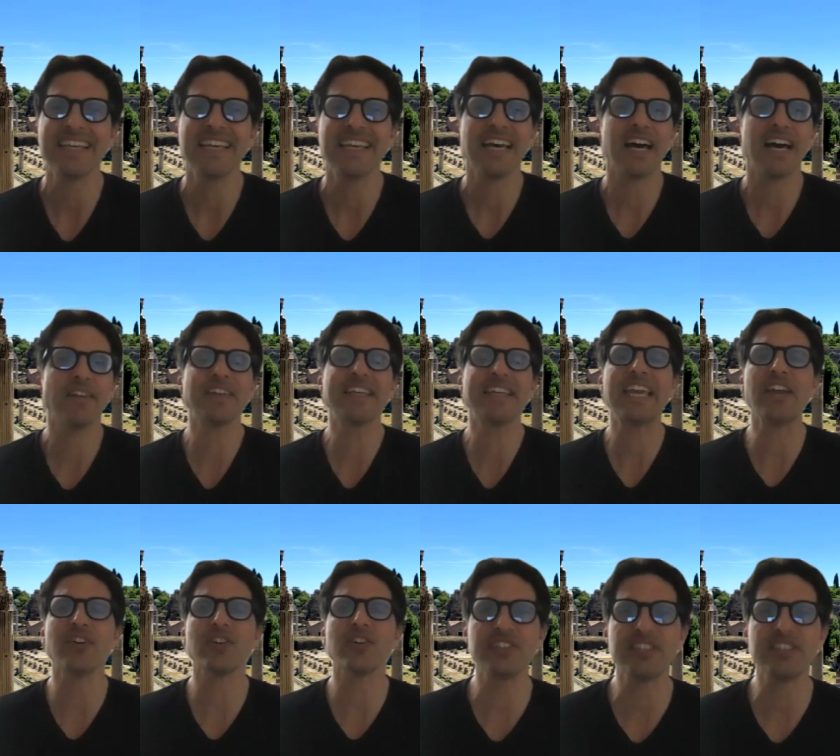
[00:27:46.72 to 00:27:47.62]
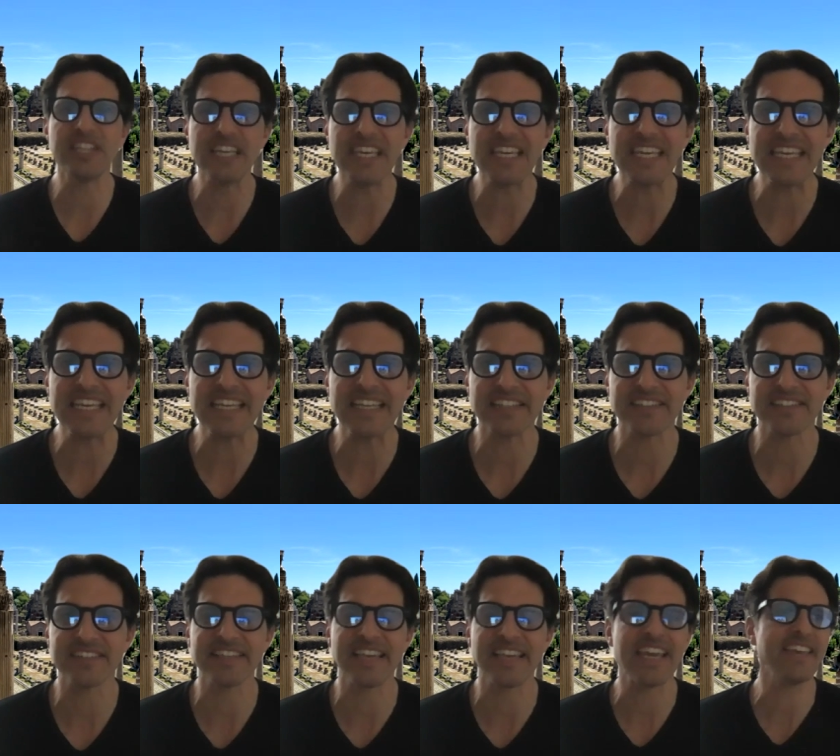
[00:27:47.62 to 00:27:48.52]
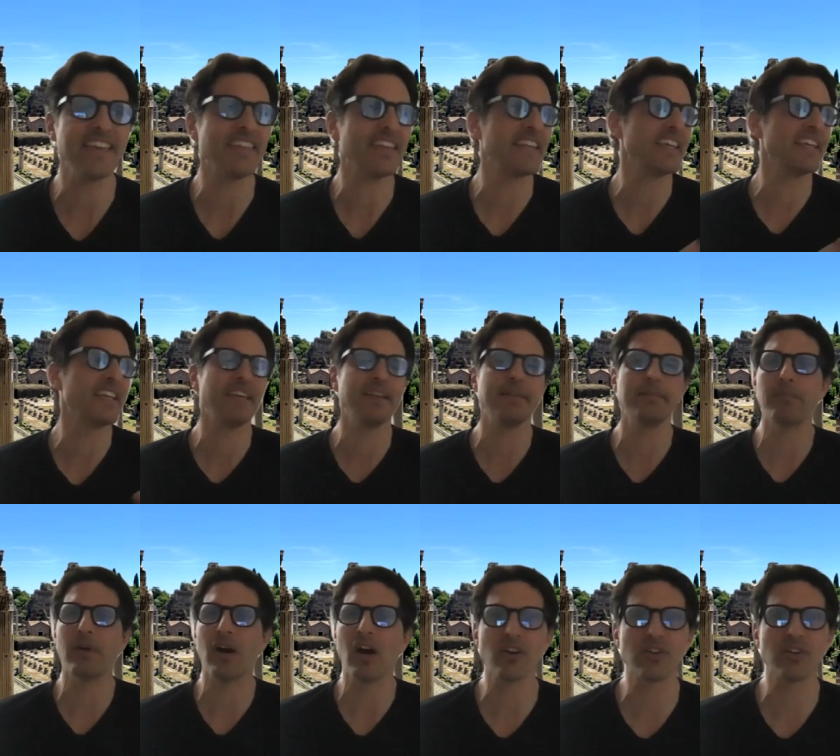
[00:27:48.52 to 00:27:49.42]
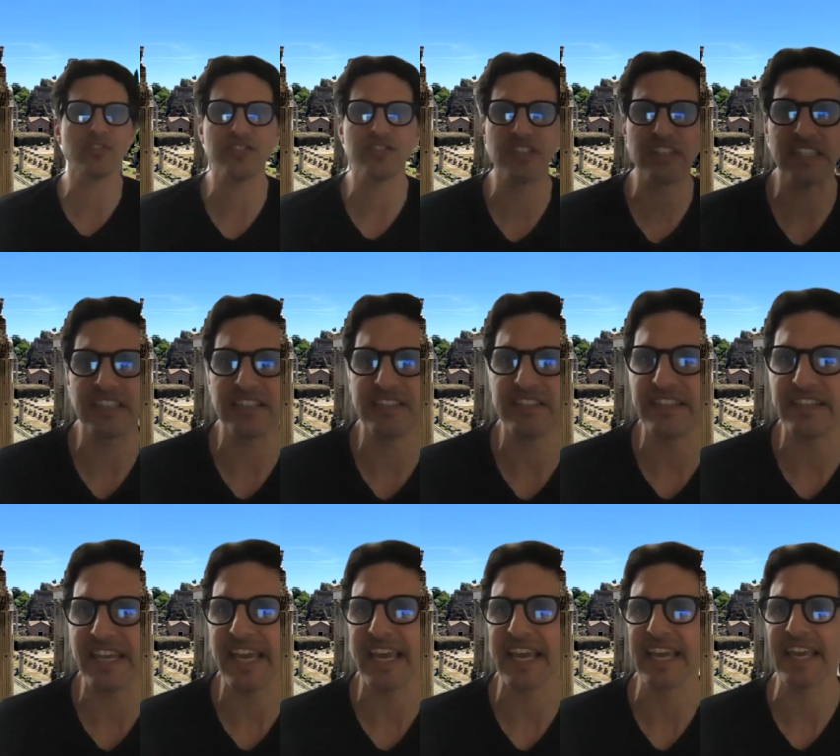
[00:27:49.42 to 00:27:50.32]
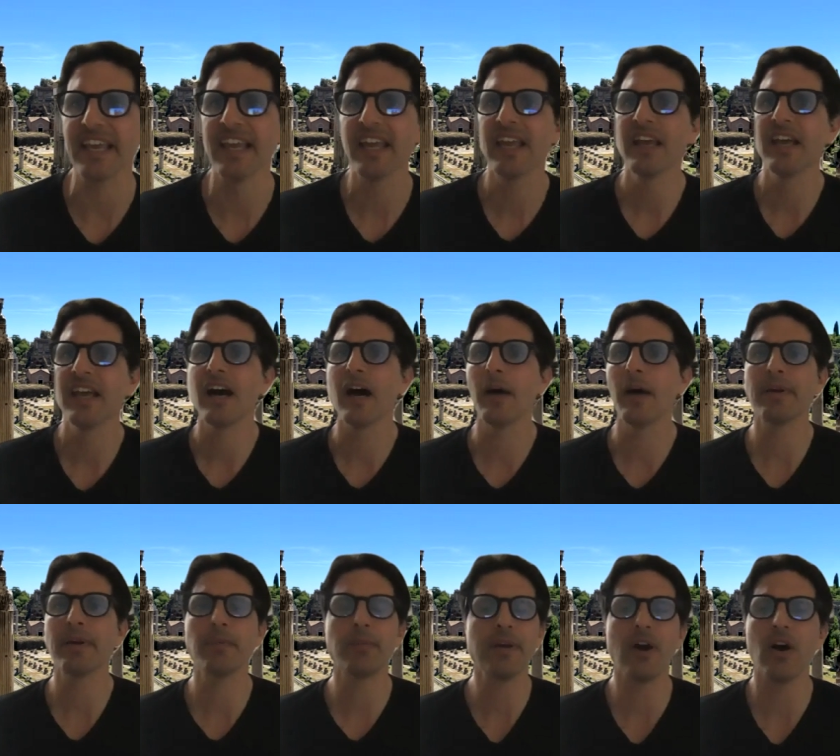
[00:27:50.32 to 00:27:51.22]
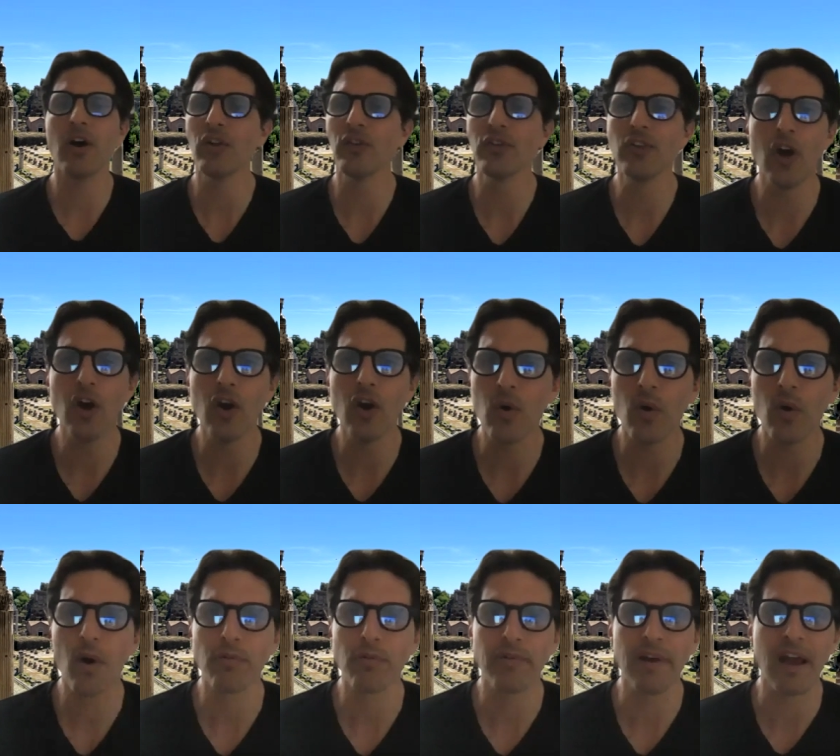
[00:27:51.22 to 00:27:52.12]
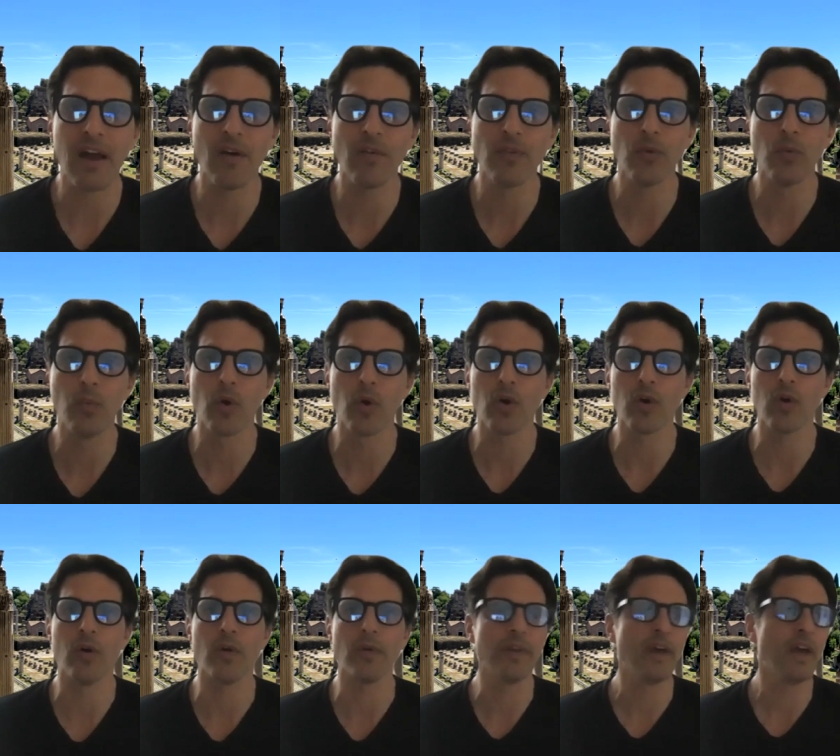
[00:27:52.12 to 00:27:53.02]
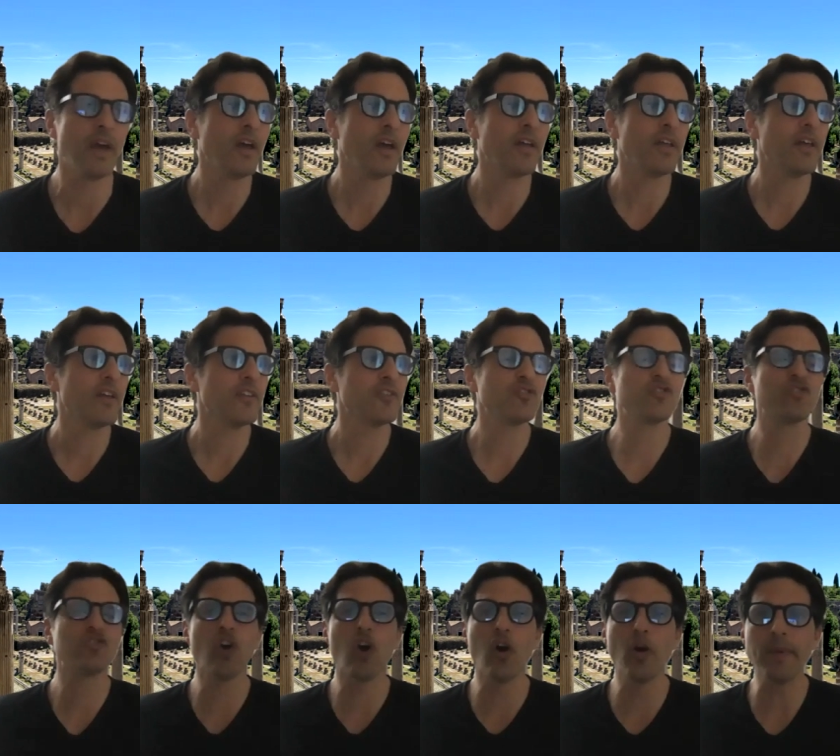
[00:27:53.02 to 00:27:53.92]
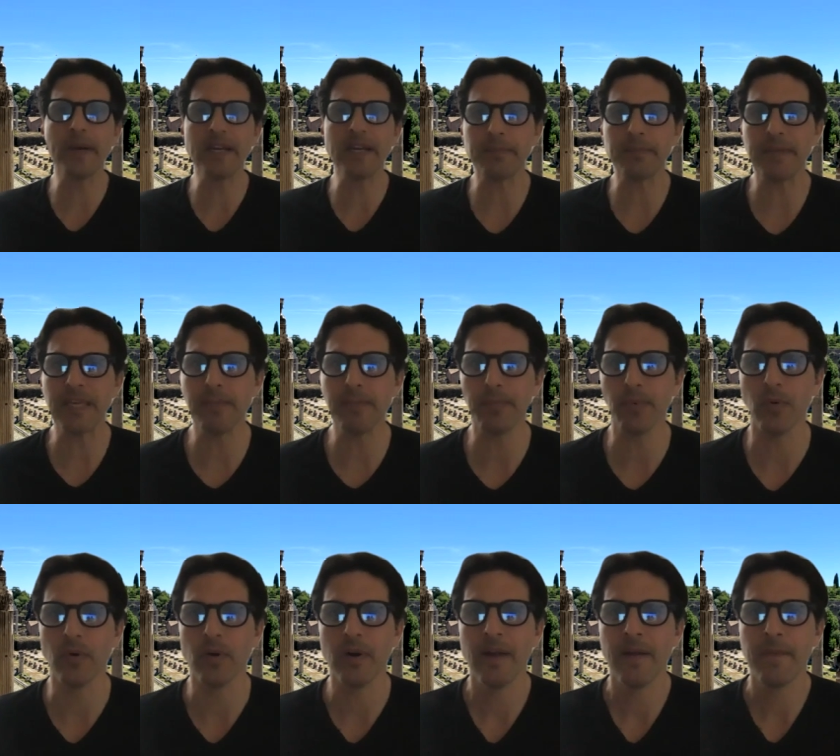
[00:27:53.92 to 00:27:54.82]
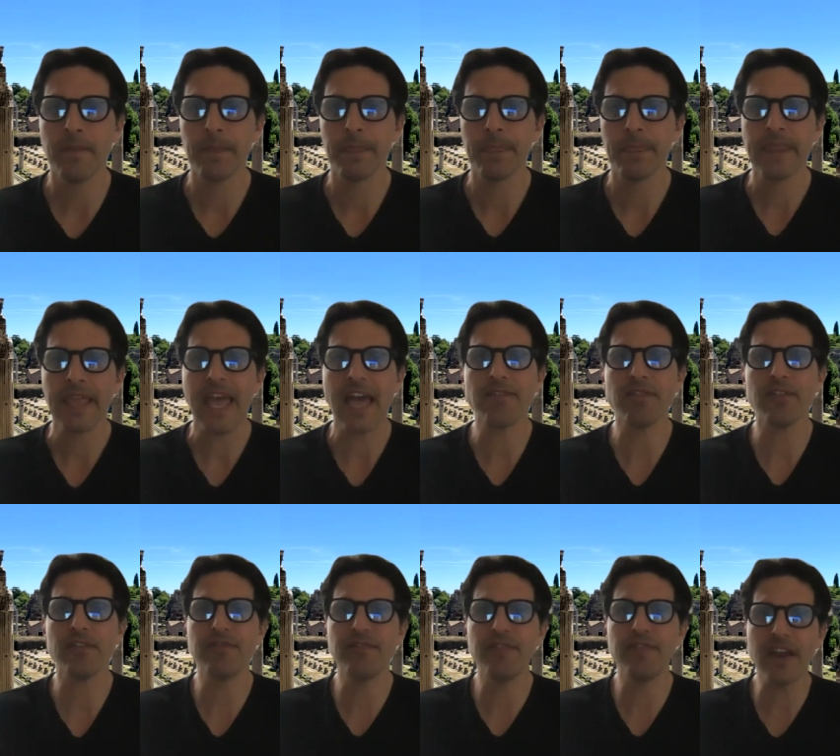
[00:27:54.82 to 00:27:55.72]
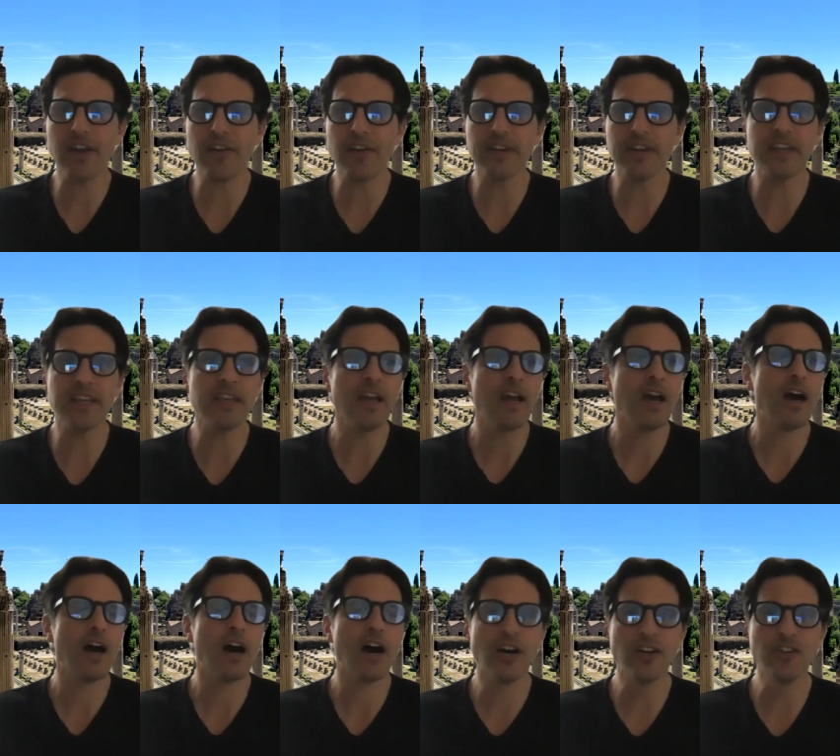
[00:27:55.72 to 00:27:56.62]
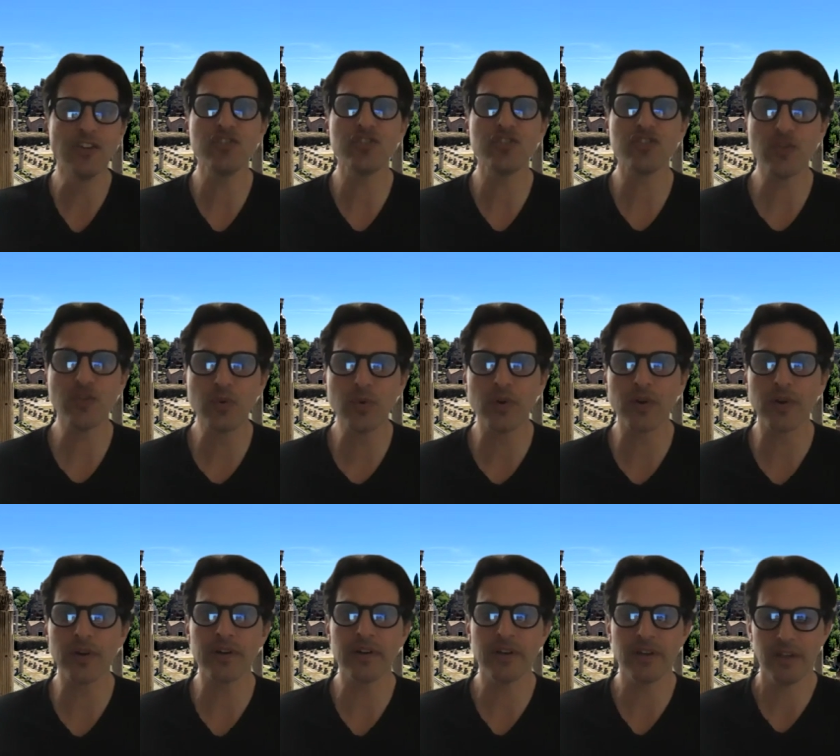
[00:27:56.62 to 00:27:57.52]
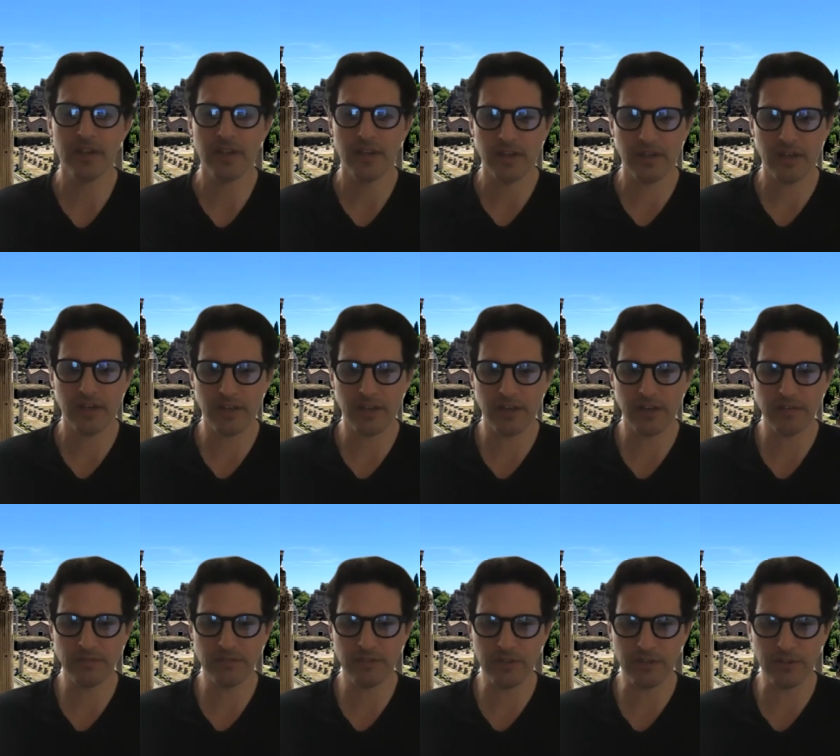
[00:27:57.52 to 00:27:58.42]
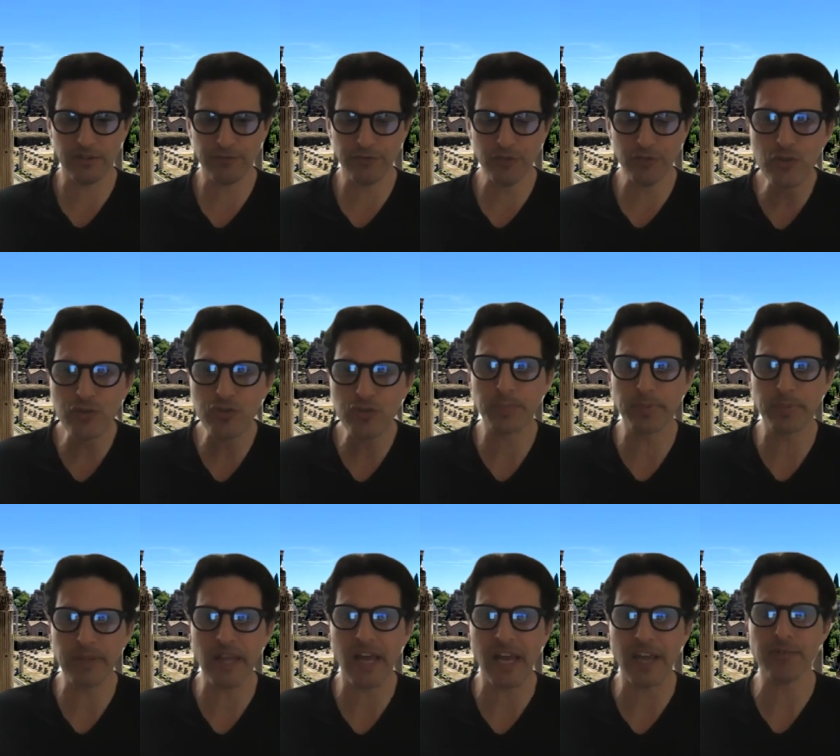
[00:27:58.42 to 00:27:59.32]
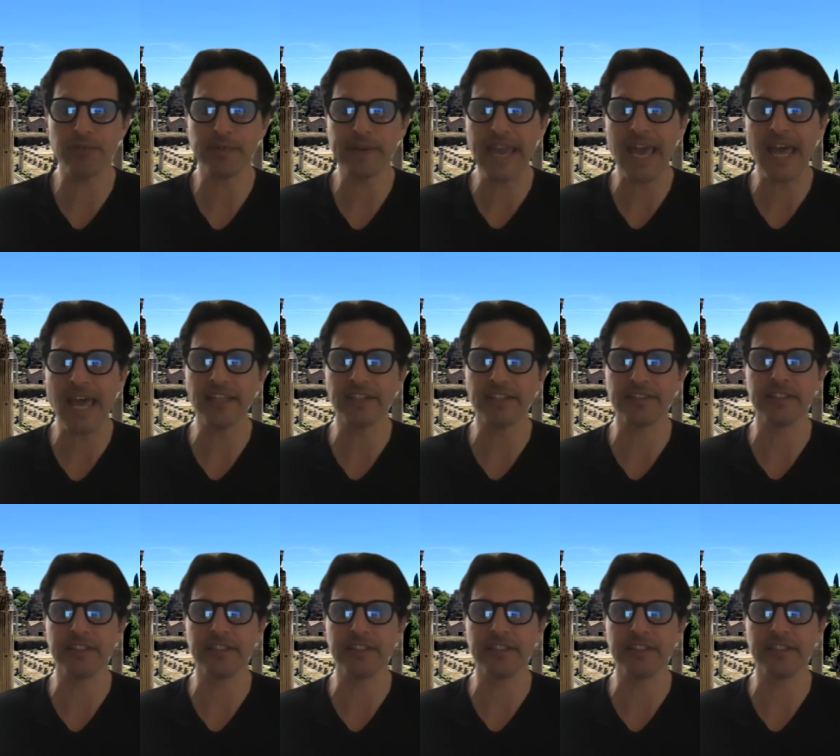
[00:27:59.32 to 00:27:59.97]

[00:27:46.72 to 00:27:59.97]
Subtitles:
of a guarantee, let's say, than in a modern city today. But we all know around the world, so many people have a very unsure food supply reality.